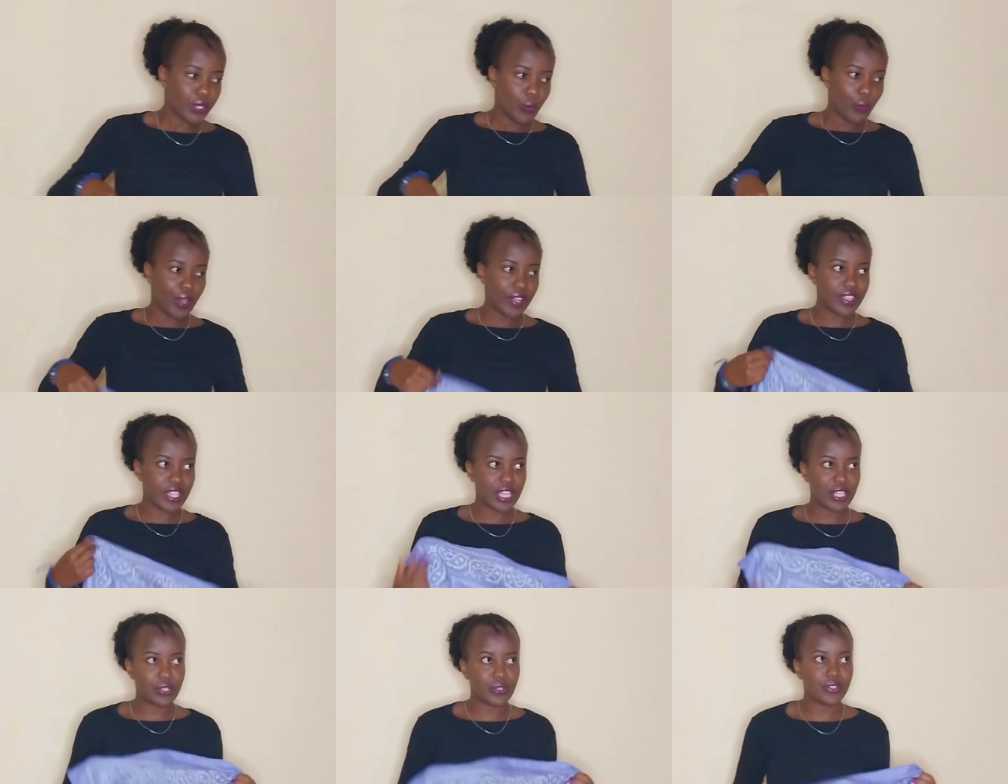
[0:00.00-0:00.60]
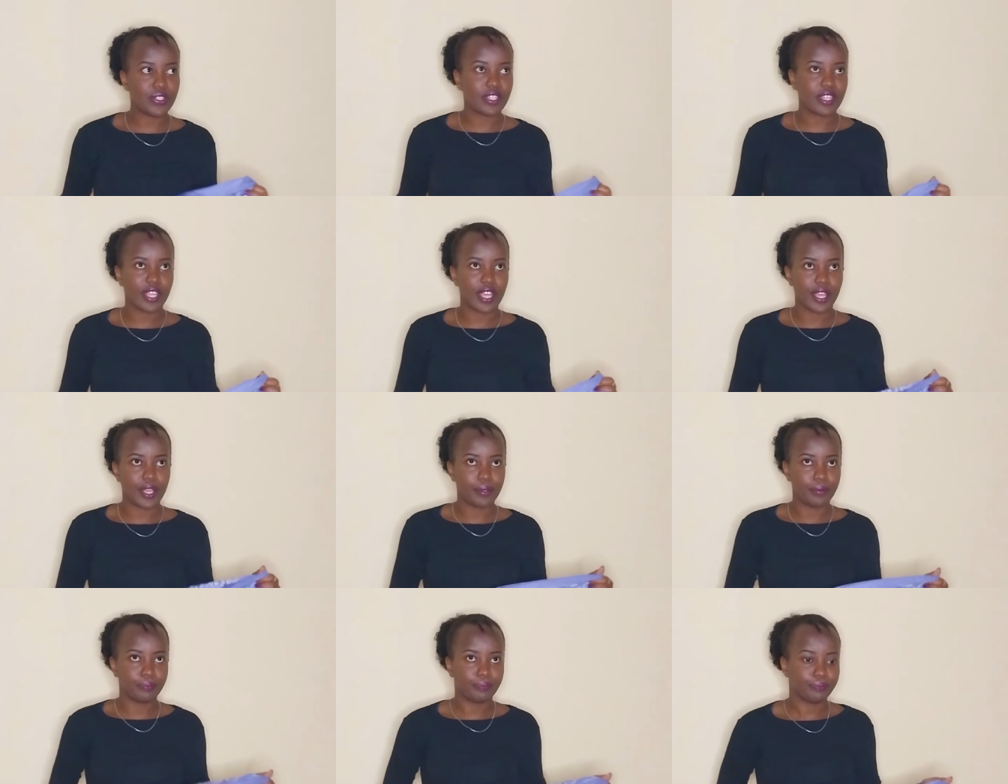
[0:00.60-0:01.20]
when they use
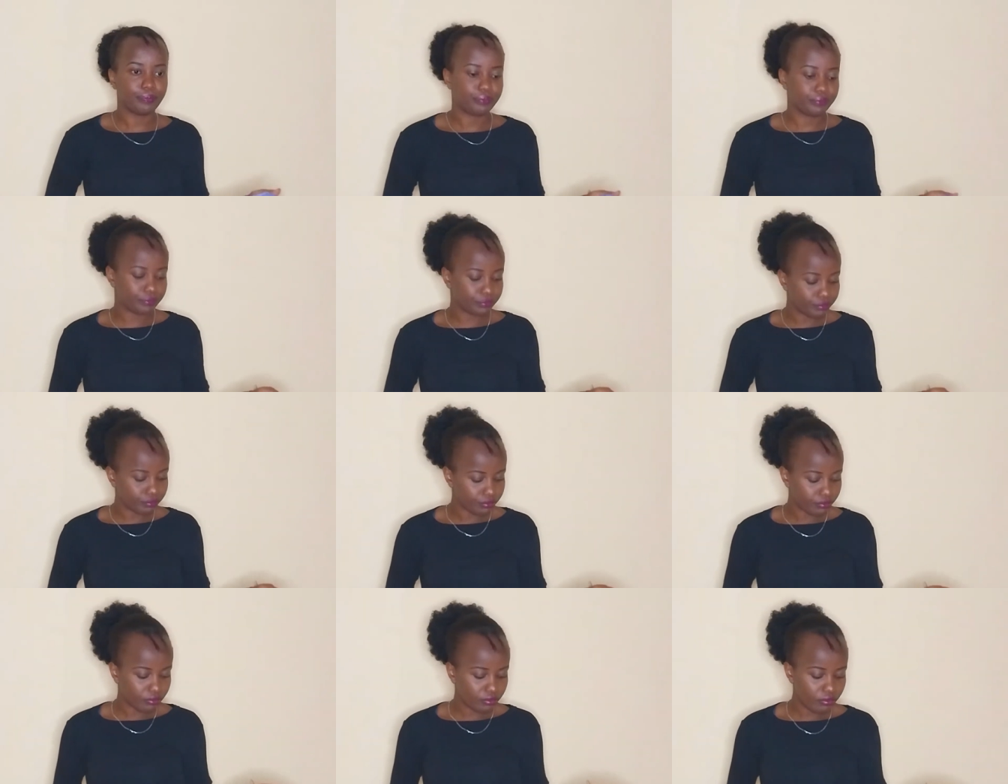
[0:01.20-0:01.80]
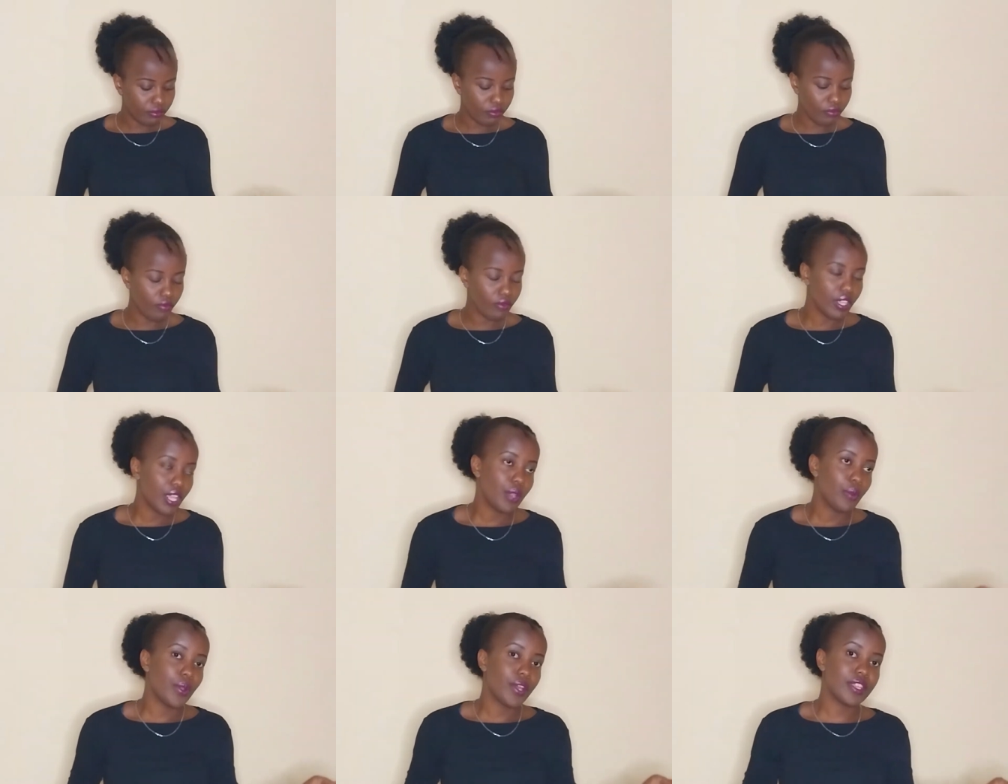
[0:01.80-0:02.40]
the
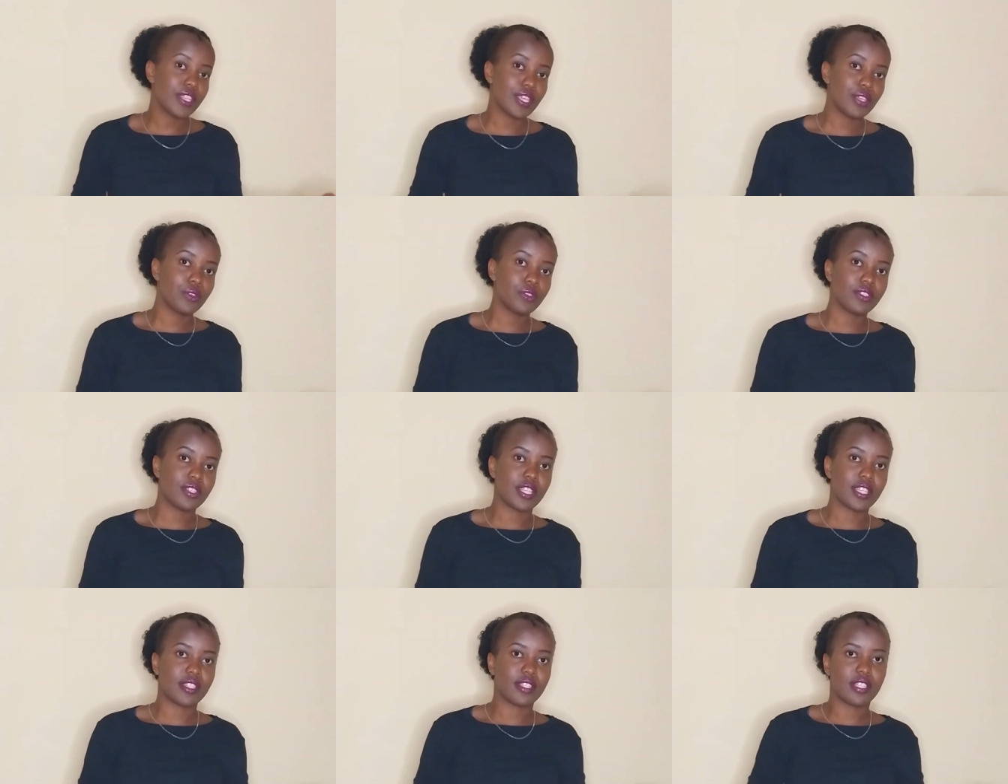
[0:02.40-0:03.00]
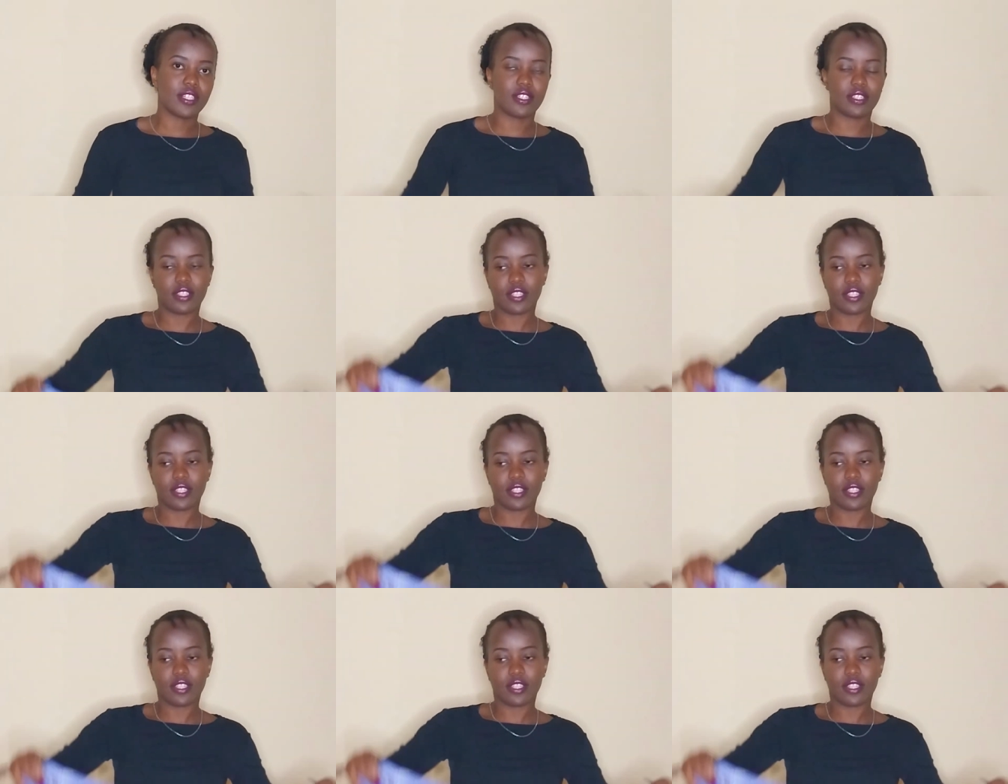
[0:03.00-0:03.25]
when they use the silk